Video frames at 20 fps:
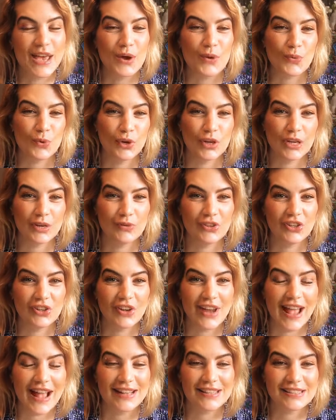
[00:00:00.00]
working with
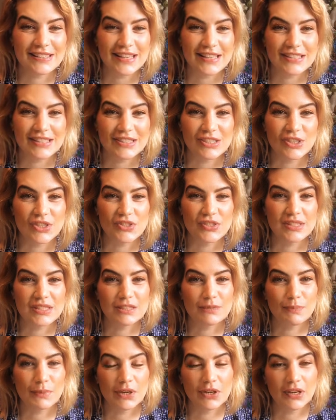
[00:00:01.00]
your ancestors,
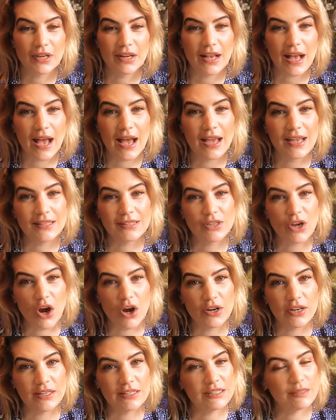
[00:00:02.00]
spirit guides,
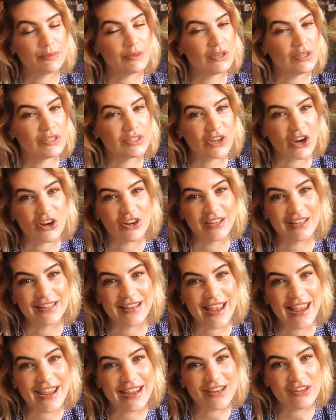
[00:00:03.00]
guardian spirits,
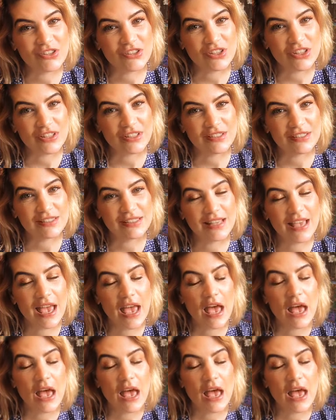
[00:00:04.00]
guardian angels,